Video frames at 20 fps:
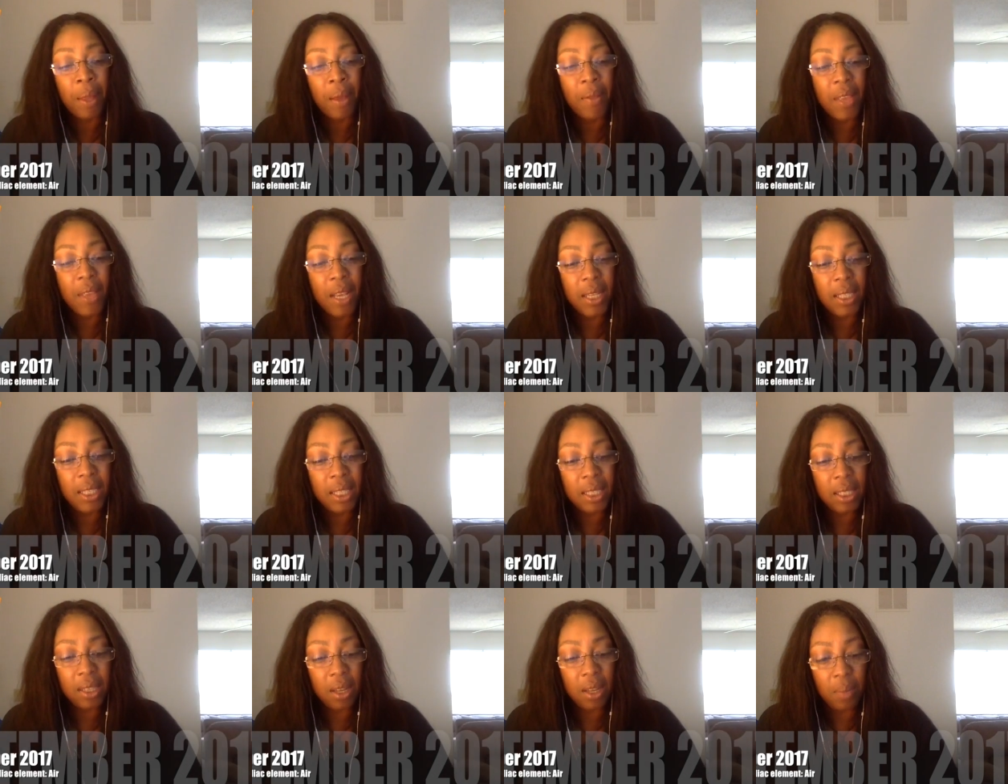This
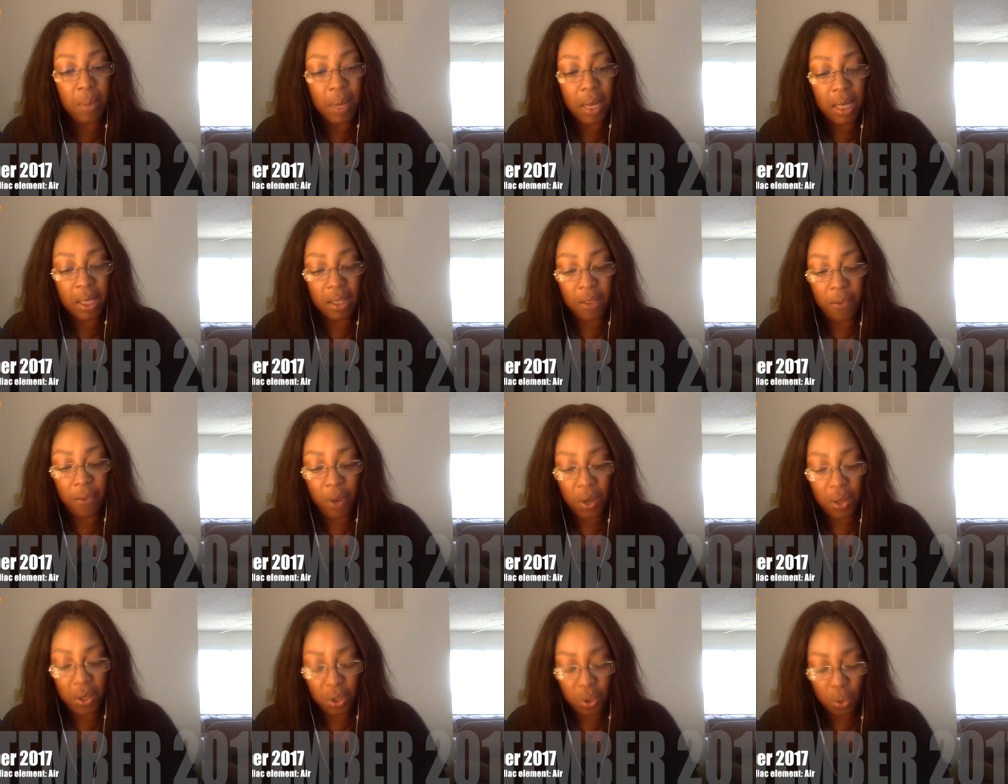is good, because the
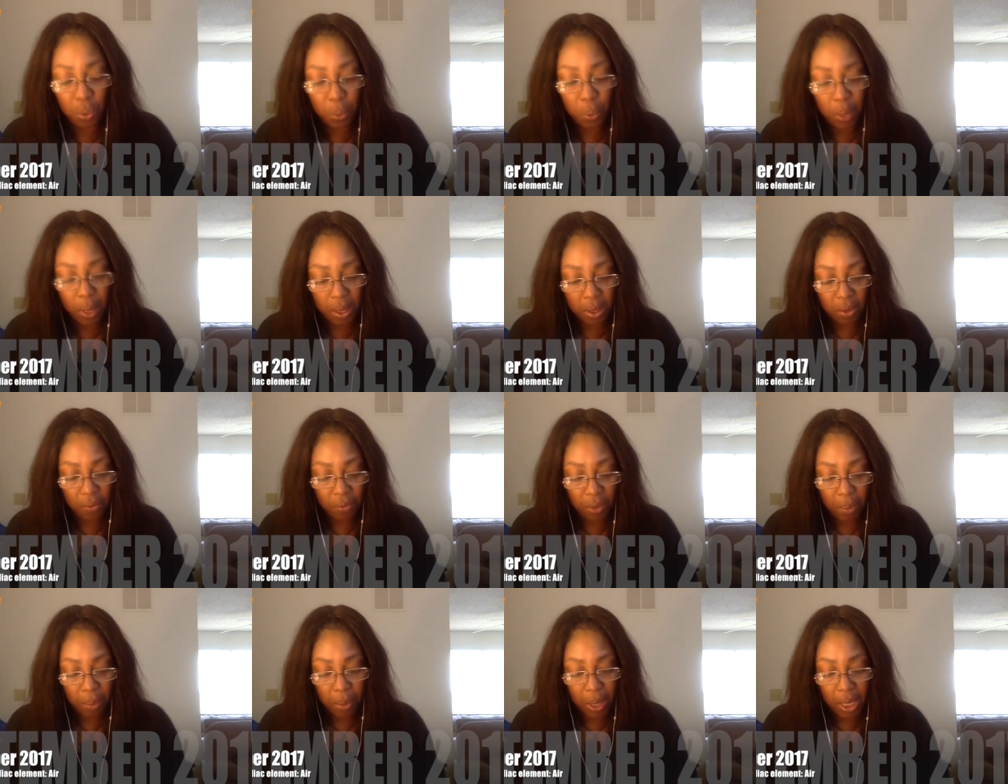first 2 weeks
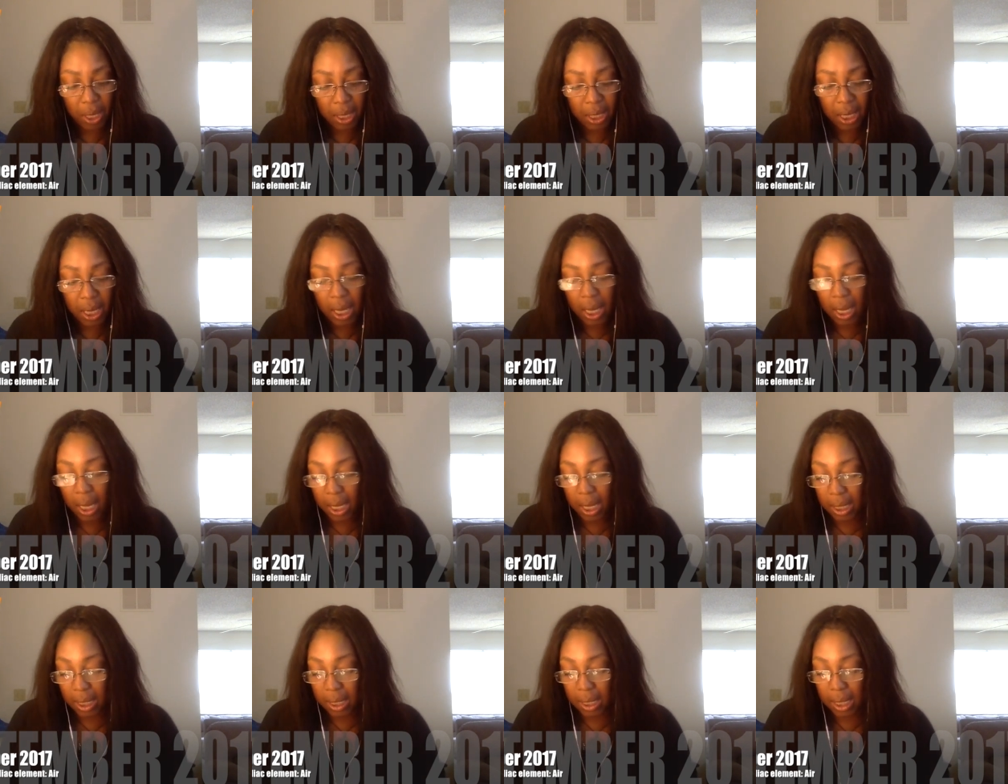of the month
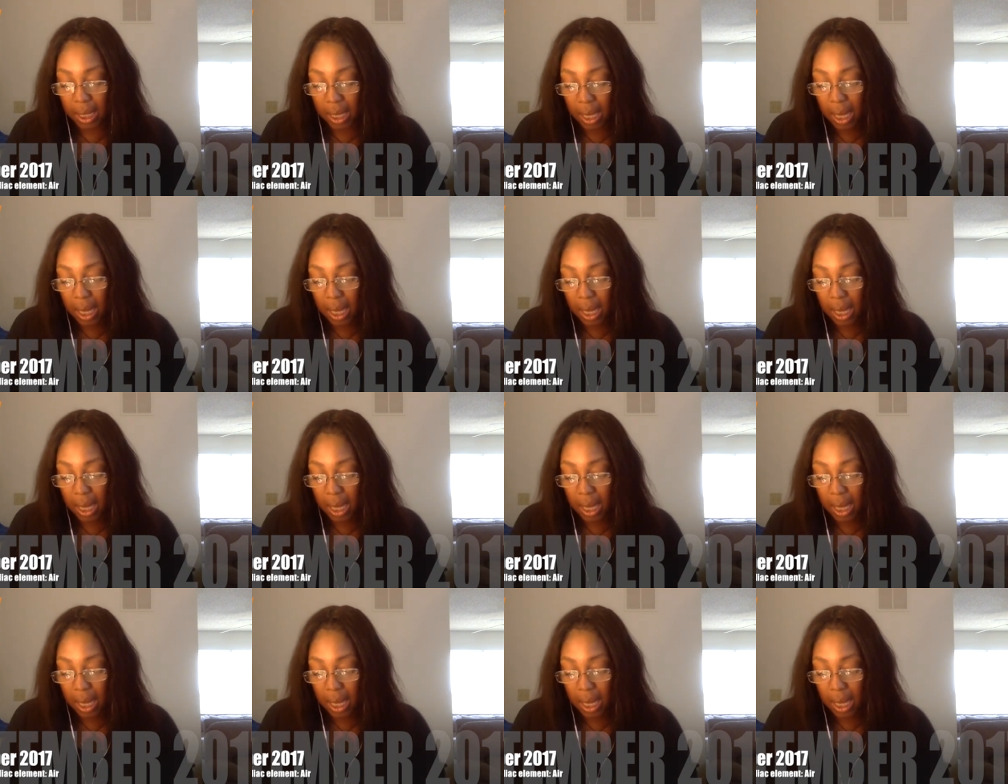is